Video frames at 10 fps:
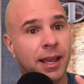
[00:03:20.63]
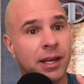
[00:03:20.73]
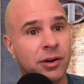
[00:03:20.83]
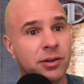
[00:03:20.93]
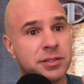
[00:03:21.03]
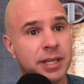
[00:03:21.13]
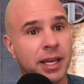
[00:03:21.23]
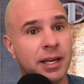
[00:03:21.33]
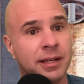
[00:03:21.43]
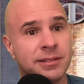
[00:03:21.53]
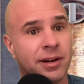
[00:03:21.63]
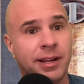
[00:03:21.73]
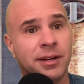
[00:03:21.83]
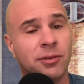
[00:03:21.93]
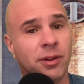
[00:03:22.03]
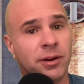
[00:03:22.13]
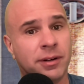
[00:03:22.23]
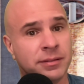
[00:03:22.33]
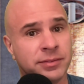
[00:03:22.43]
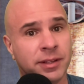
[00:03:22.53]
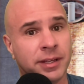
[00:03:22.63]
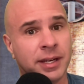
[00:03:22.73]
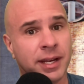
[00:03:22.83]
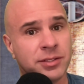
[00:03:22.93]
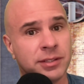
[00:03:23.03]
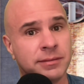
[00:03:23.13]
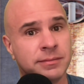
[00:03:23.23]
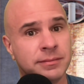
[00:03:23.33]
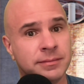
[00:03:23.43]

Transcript: And her saying, sorry, I no longer feel a connection.